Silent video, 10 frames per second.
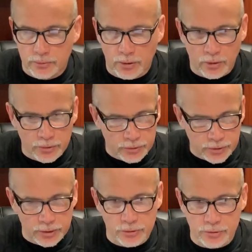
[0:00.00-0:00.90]
all you
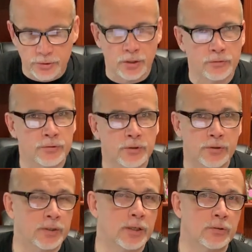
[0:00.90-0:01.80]
see is yourself and
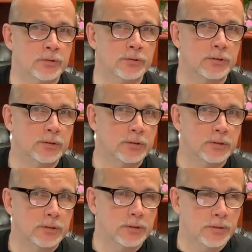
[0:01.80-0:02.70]
nothing else?
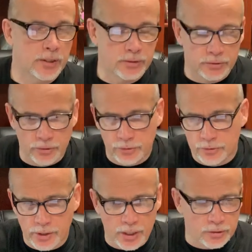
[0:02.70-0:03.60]
That your
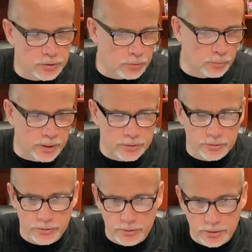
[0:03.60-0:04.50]
desires, your wants.